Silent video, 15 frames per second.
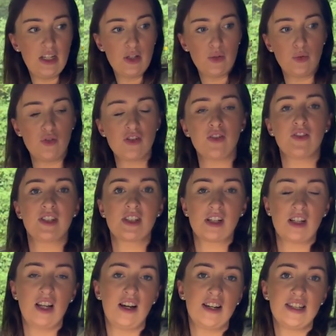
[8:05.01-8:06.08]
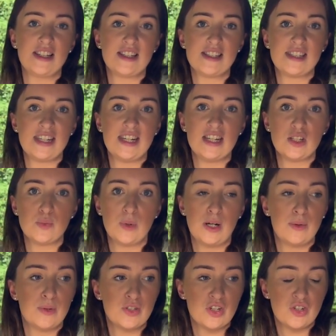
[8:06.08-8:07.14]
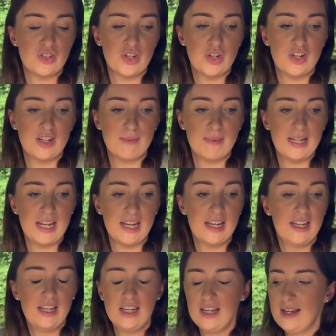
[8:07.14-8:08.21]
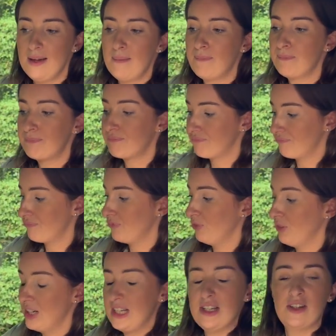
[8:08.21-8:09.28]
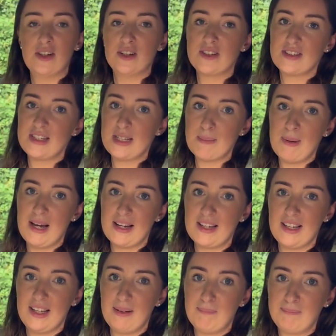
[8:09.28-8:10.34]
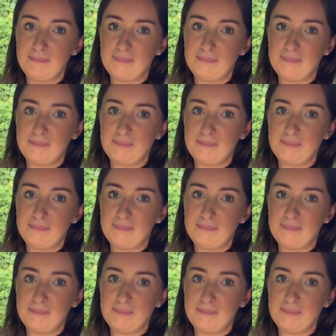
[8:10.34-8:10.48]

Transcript: You can also recline this seat as well, which I'll show you in a minute. Really good in the back here.